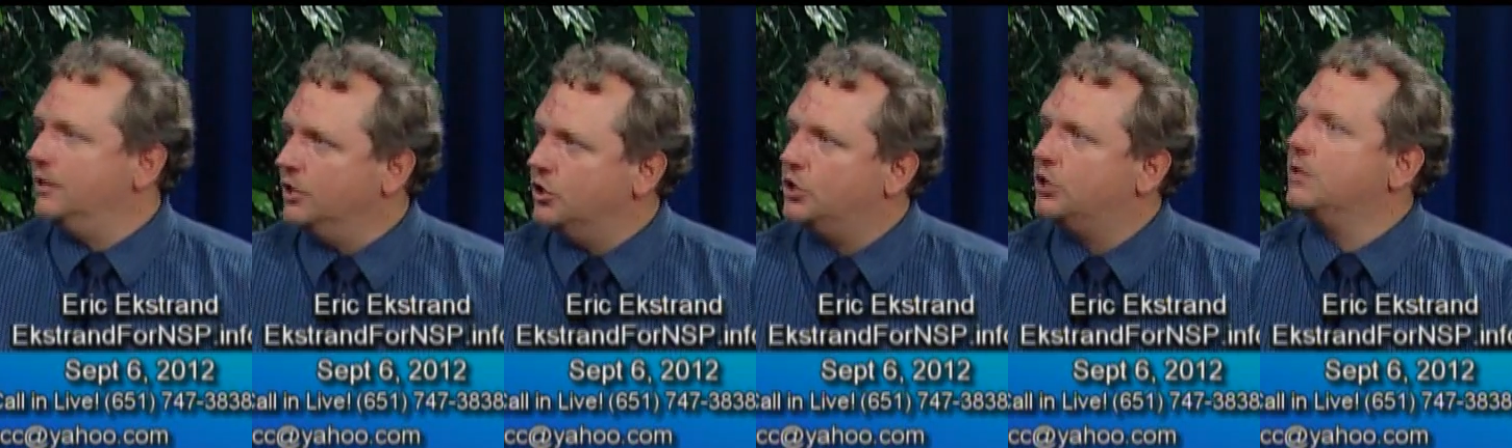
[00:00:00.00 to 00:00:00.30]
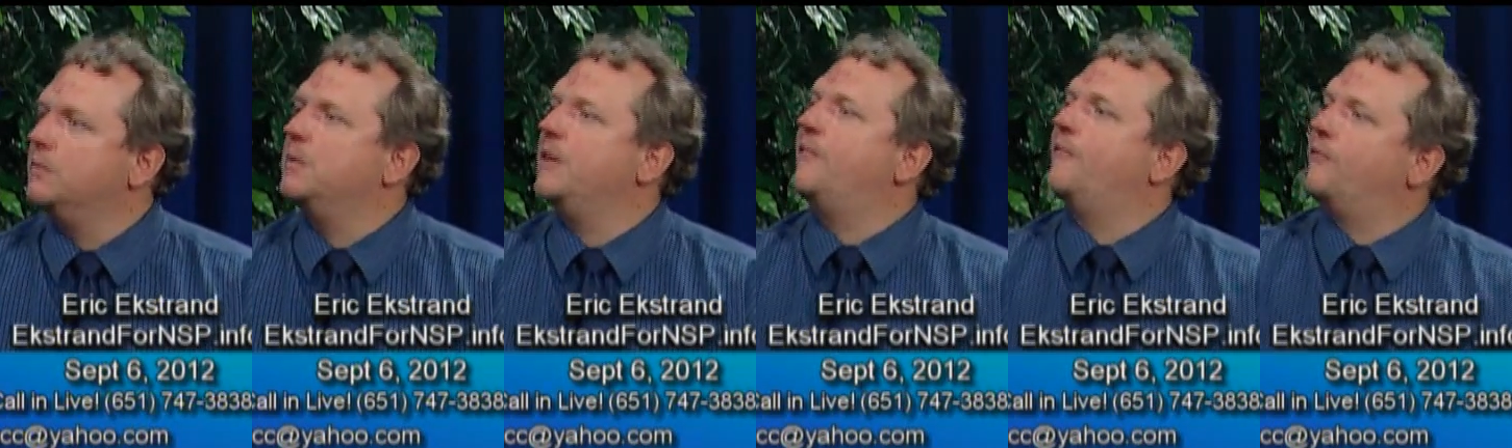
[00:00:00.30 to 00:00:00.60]
You
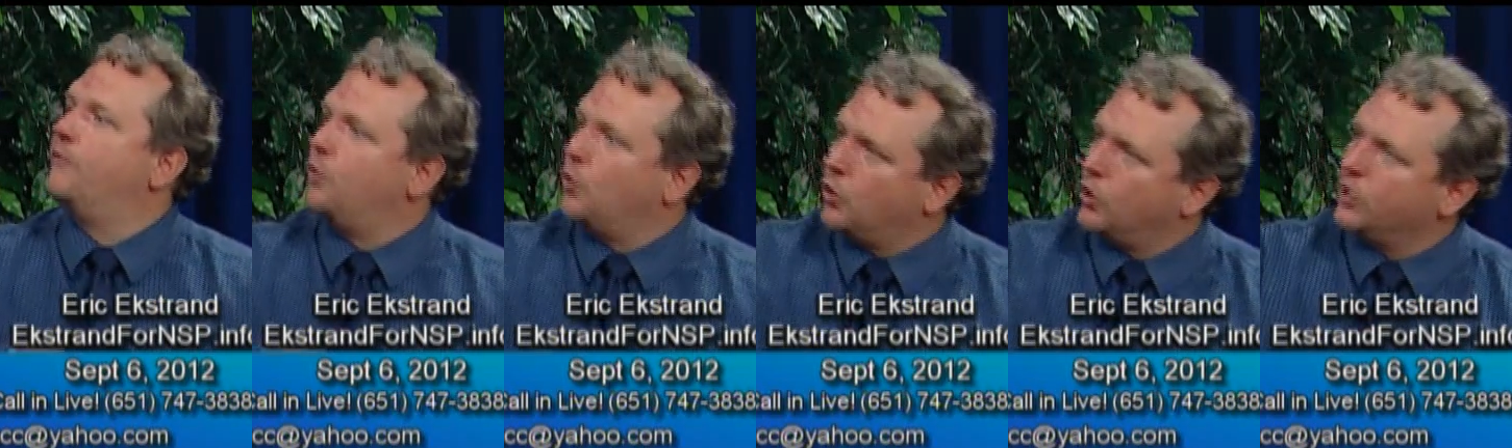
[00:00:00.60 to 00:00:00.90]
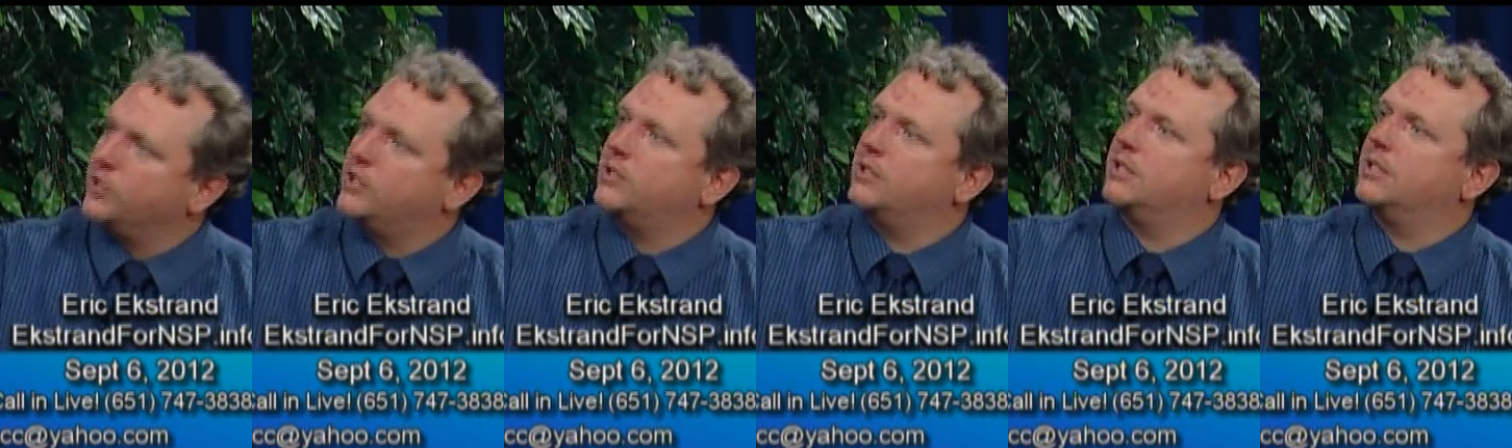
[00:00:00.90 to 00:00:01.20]
shouldn't be
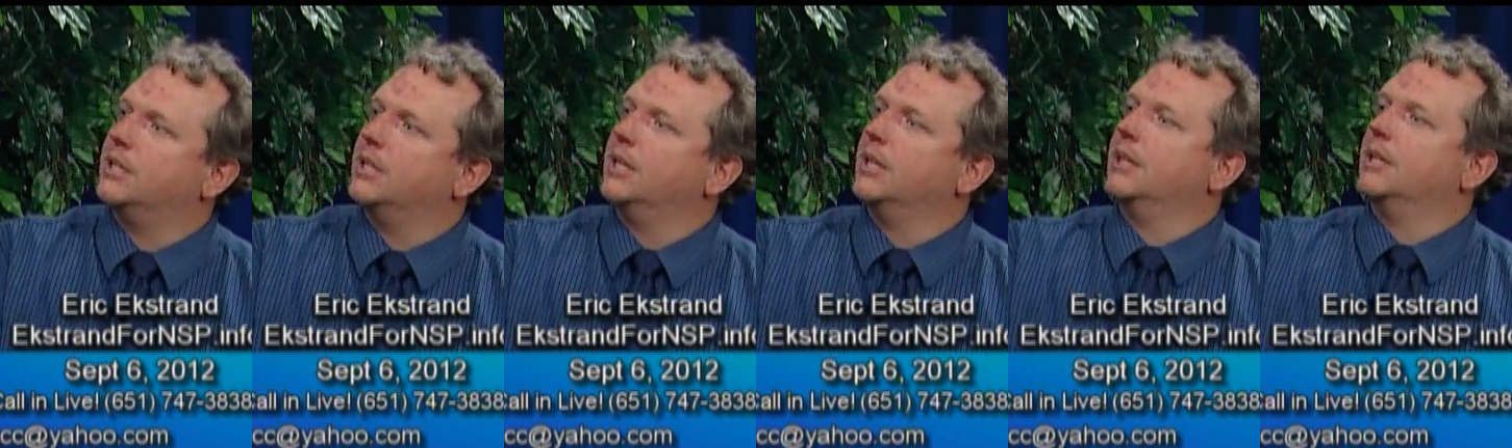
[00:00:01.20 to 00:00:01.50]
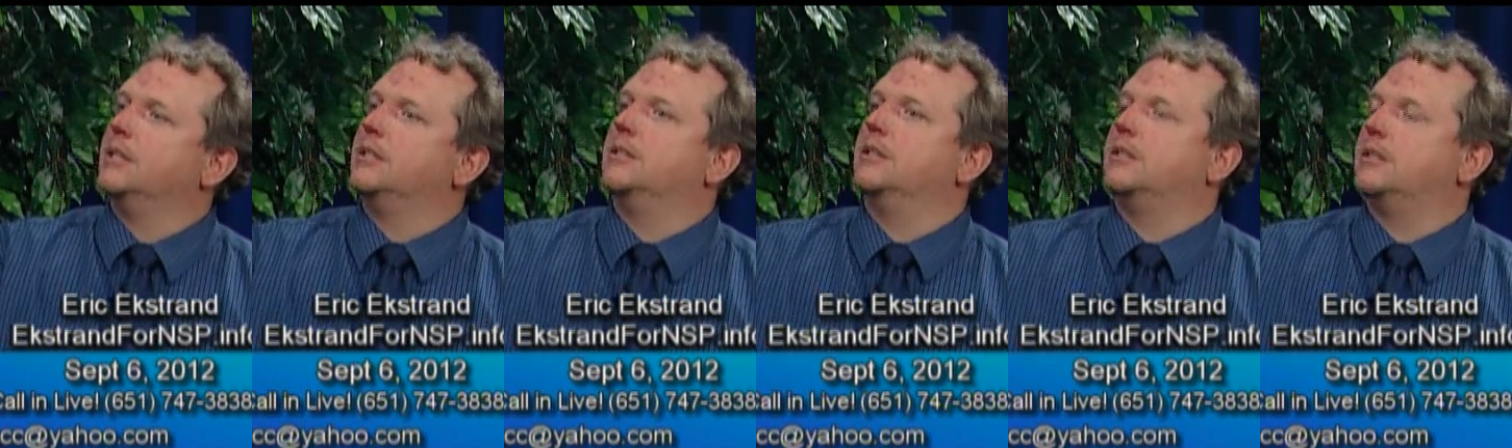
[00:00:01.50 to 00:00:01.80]
forced
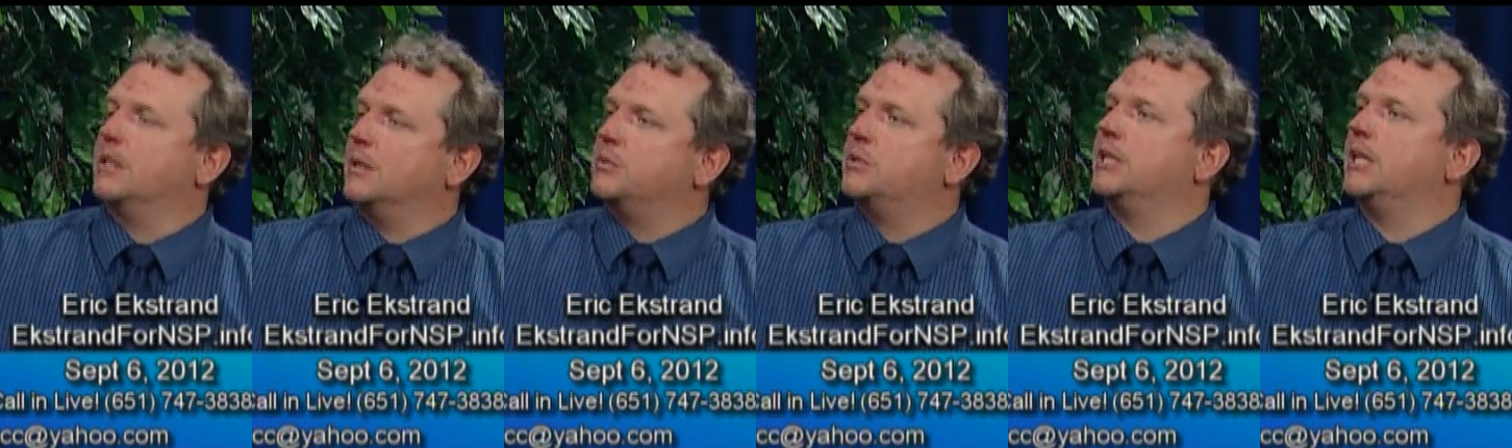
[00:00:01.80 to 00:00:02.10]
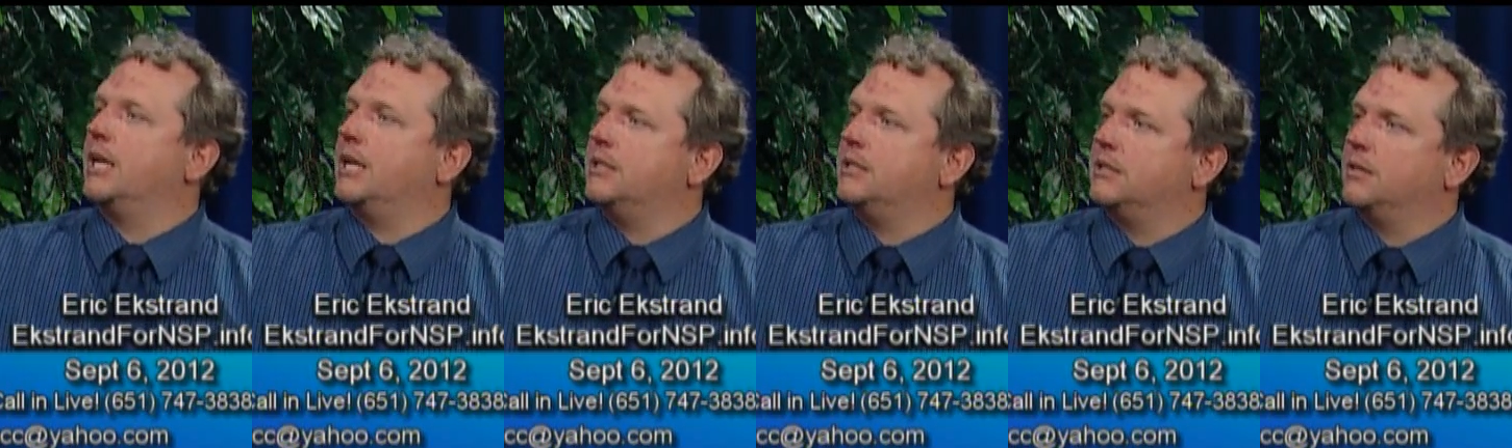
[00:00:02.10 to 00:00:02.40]
to
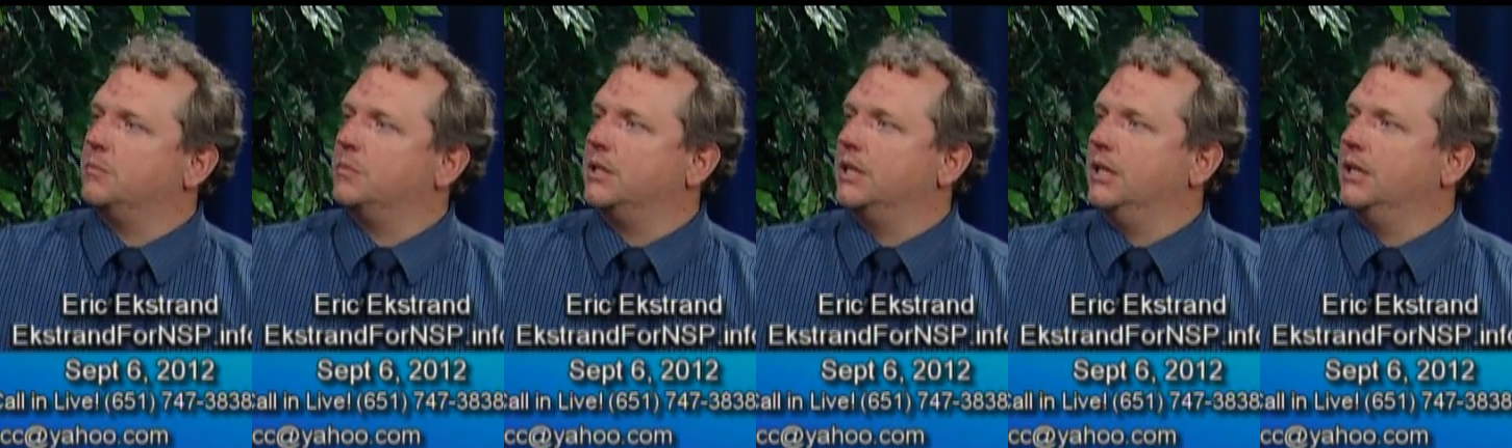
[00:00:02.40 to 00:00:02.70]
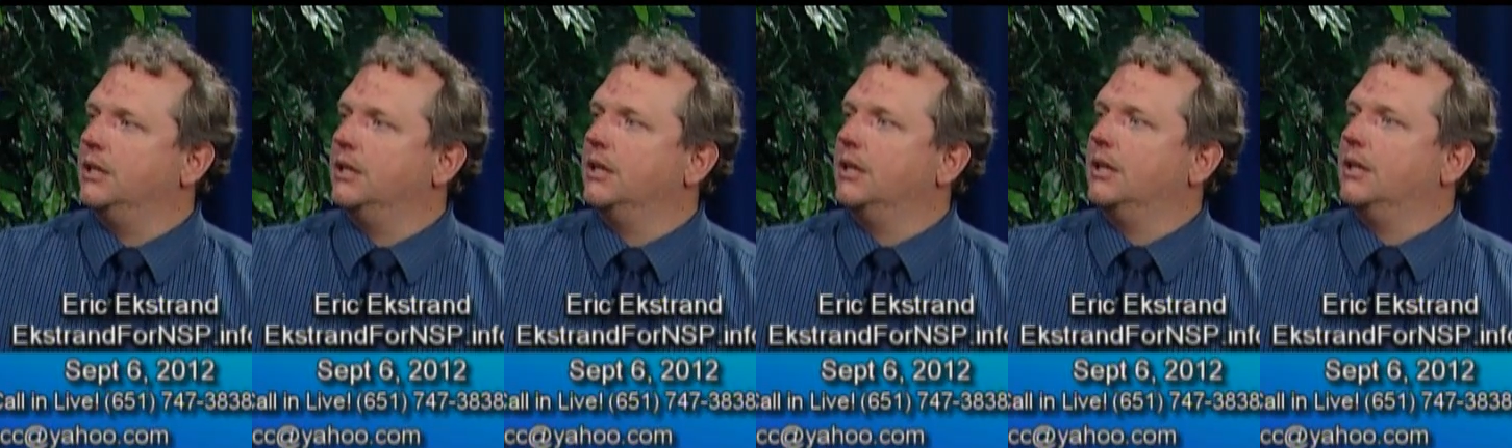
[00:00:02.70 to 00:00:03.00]
subsidize something